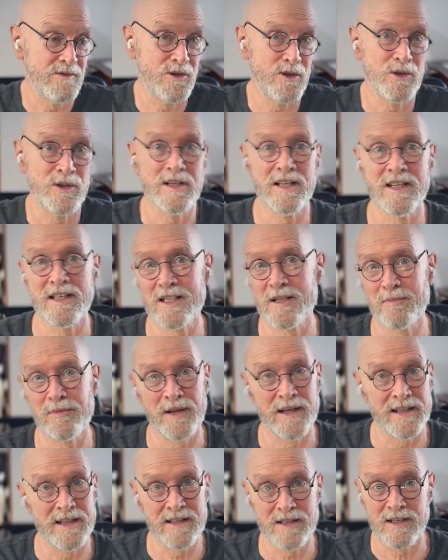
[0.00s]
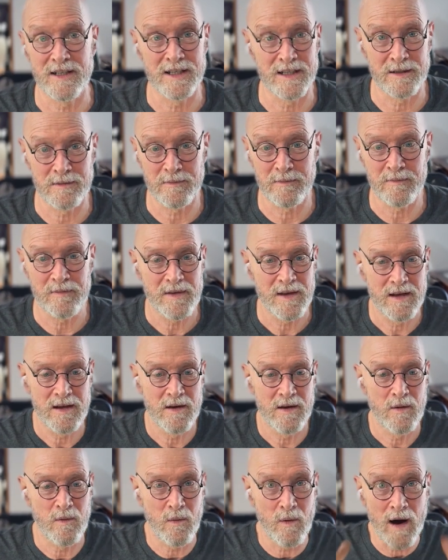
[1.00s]
couldn't explain to him
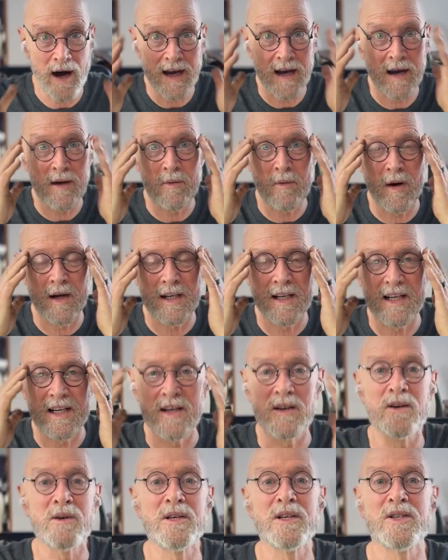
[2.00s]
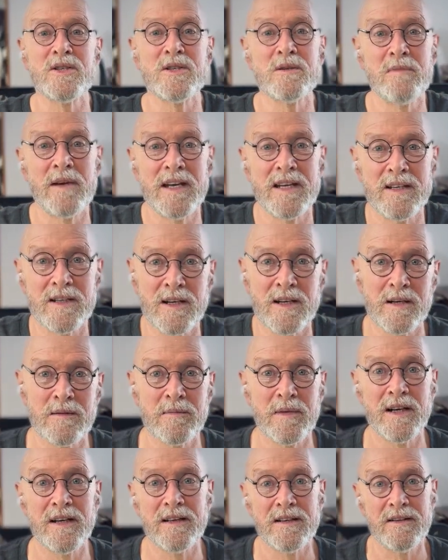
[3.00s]
why I wanted to go to Jamaica
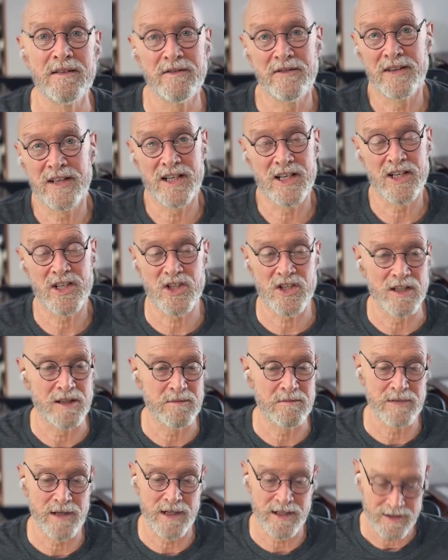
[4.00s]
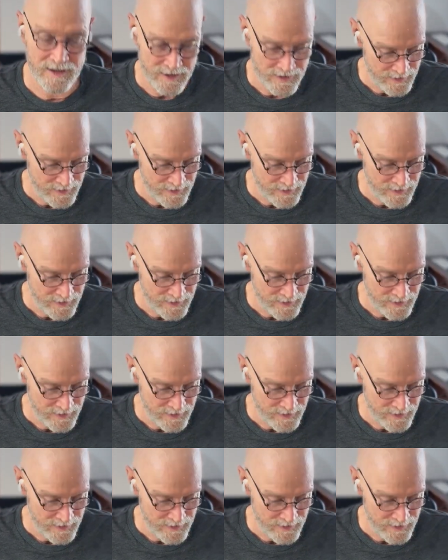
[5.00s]
on my vacation. But